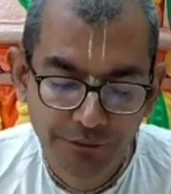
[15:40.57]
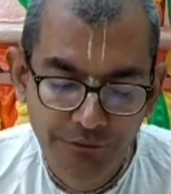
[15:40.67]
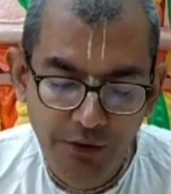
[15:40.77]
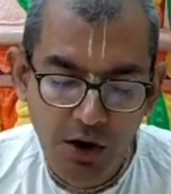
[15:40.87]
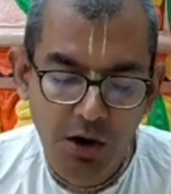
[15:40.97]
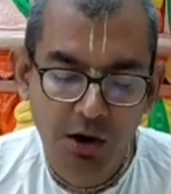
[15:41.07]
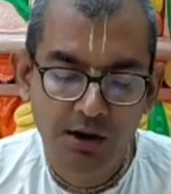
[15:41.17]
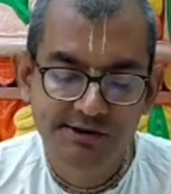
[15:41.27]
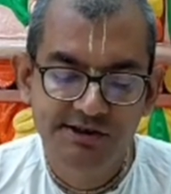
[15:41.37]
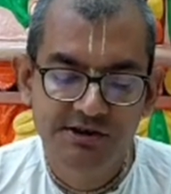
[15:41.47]

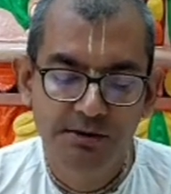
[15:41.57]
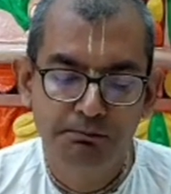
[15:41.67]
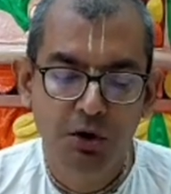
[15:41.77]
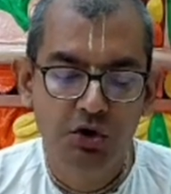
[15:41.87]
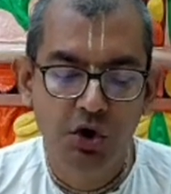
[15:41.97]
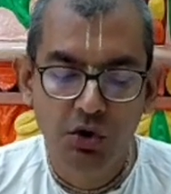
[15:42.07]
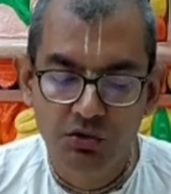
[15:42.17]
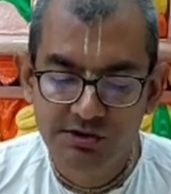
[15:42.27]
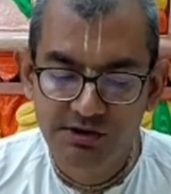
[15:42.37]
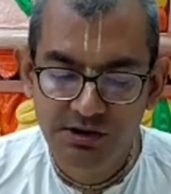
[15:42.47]
was
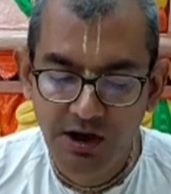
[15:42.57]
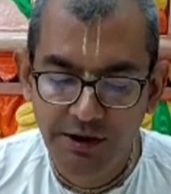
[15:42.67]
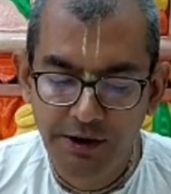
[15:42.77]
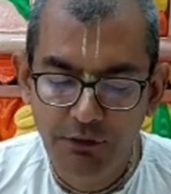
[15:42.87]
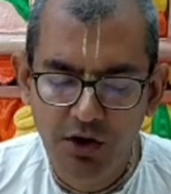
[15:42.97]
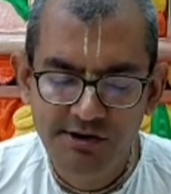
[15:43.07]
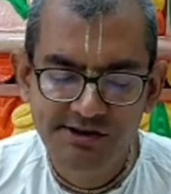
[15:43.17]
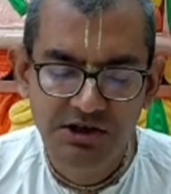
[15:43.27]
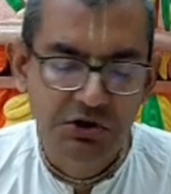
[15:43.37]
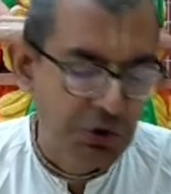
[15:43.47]
morose and he
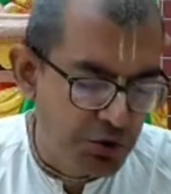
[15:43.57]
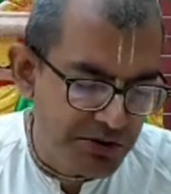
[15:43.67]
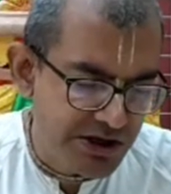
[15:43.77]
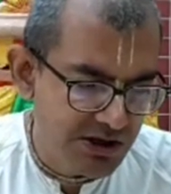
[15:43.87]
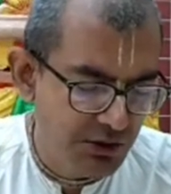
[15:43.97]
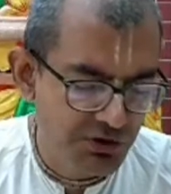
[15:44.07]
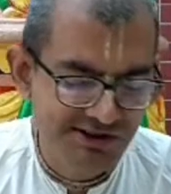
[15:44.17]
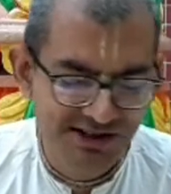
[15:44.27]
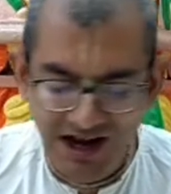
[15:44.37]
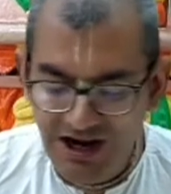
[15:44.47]
was gloomy, he
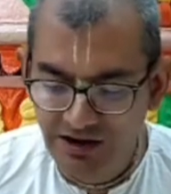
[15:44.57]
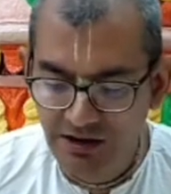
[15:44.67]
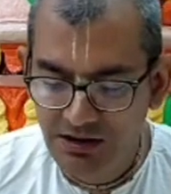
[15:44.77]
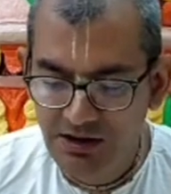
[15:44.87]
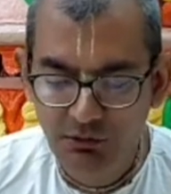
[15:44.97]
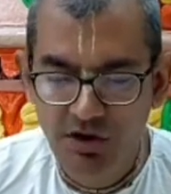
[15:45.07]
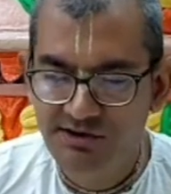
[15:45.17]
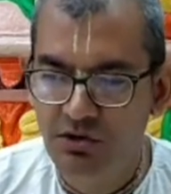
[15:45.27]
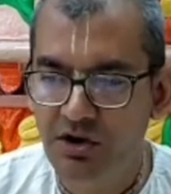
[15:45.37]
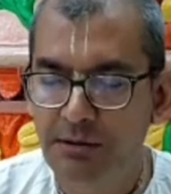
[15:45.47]
was sad, he
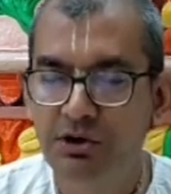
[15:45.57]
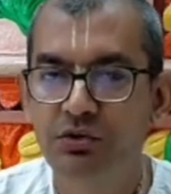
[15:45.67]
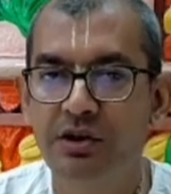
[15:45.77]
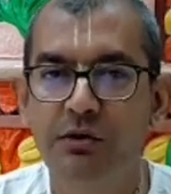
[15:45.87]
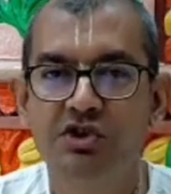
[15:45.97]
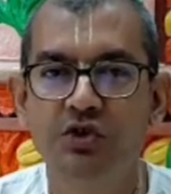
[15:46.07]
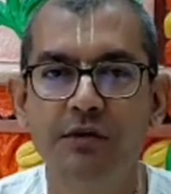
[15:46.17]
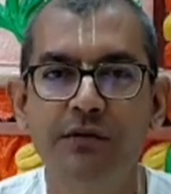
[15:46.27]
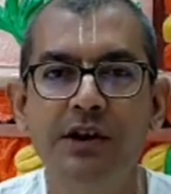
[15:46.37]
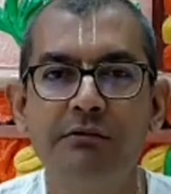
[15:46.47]
was not able to, he was
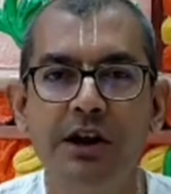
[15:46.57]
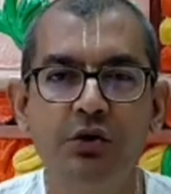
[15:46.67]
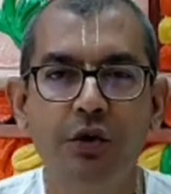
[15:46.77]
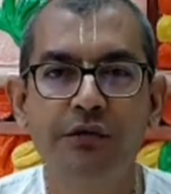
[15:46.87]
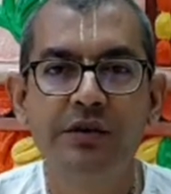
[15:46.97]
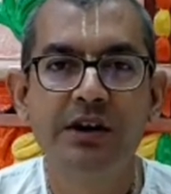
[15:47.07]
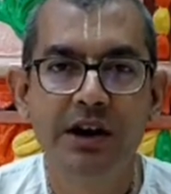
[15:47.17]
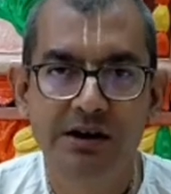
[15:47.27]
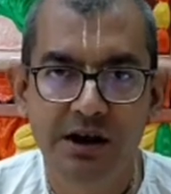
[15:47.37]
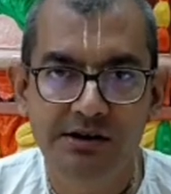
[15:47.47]
not feeling very
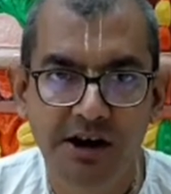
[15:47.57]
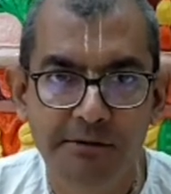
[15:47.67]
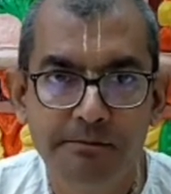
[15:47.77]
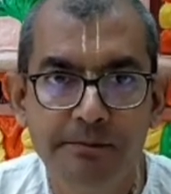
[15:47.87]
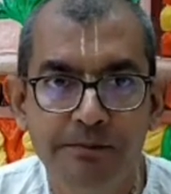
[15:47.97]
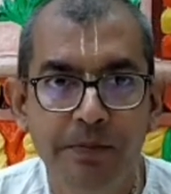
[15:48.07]
confident at that time.